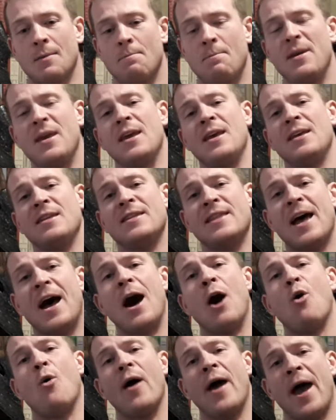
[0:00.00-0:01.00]
be
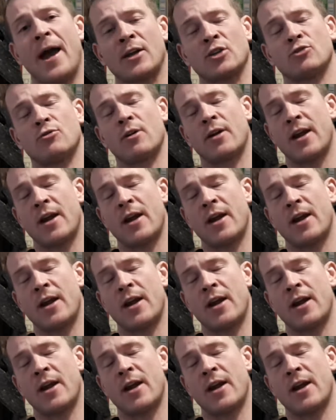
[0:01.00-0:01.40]
now extra